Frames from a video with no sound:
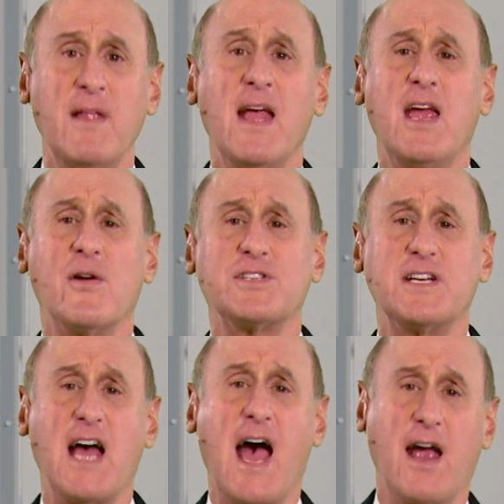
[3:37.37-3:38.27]
Here's
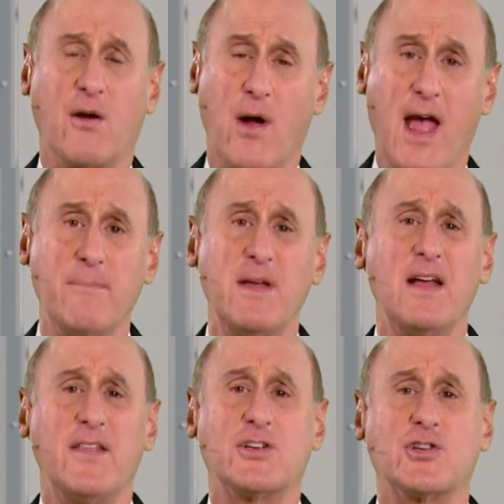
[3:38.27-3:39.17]
a diagram
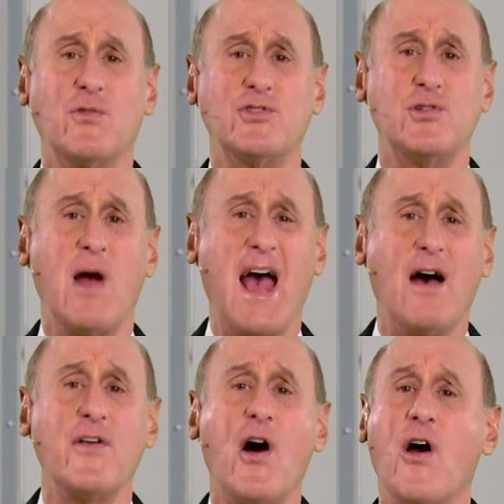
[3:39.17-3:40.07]
that shows you
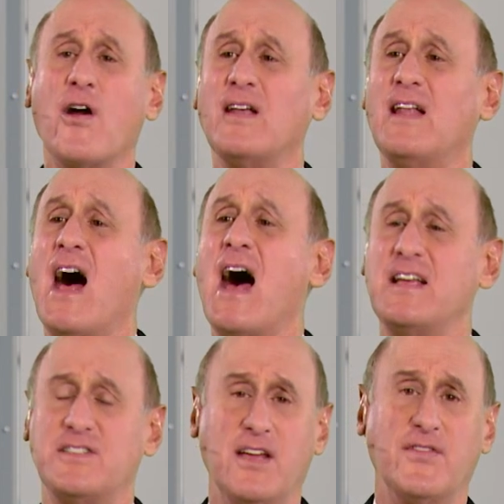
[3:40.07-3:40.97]
how the heart
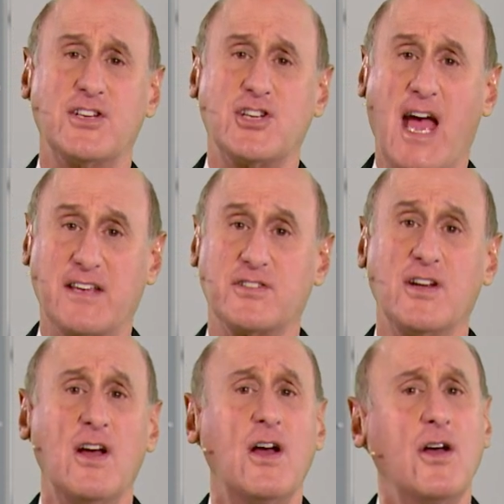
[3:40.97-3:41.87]
lies in the
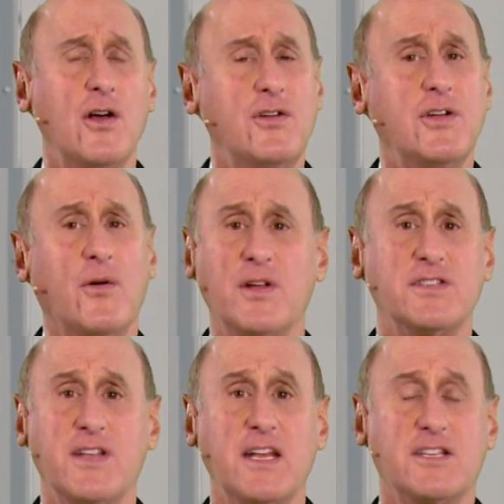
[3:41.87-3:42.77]
chest.
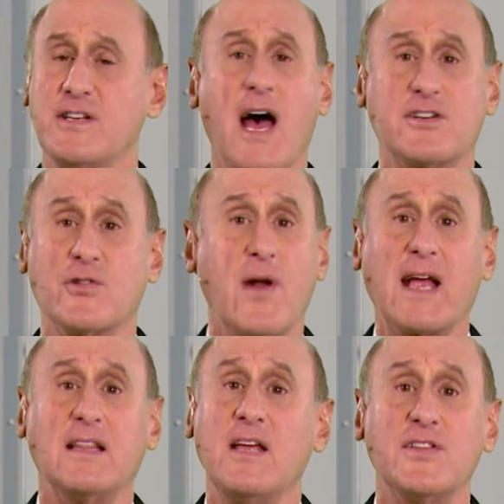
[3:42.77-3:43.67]
Notice that it's not
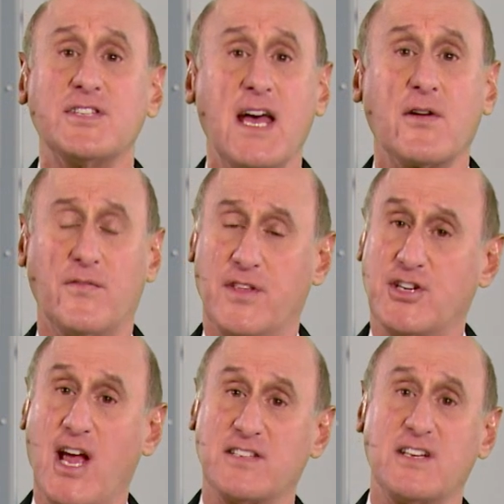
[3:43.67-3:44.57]
directly in the center of the
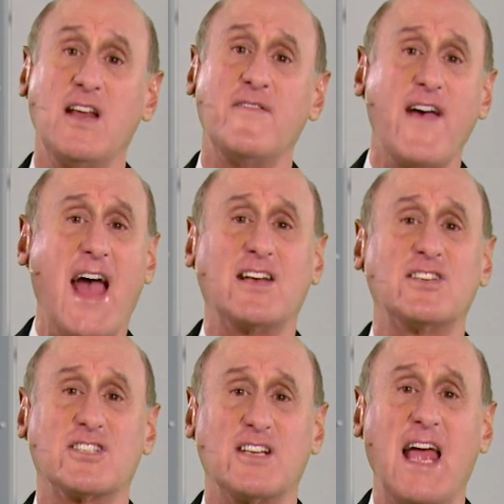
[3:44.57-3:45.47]
chest. In fact,
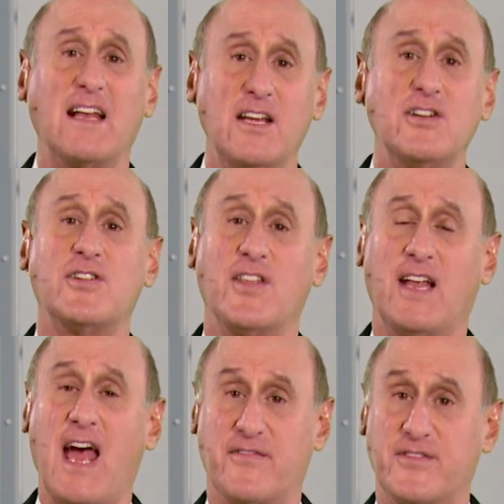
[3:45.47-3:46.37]
it's slightly to
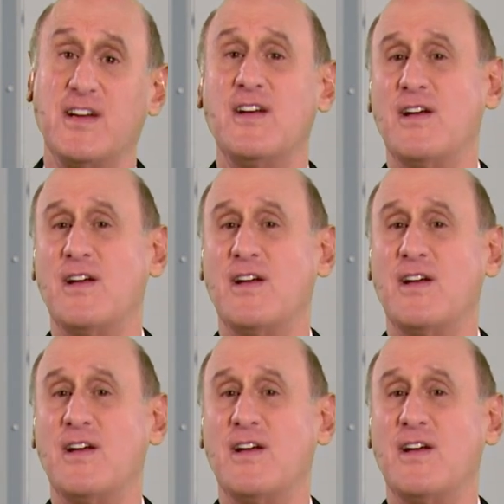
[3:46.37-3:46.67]
the left.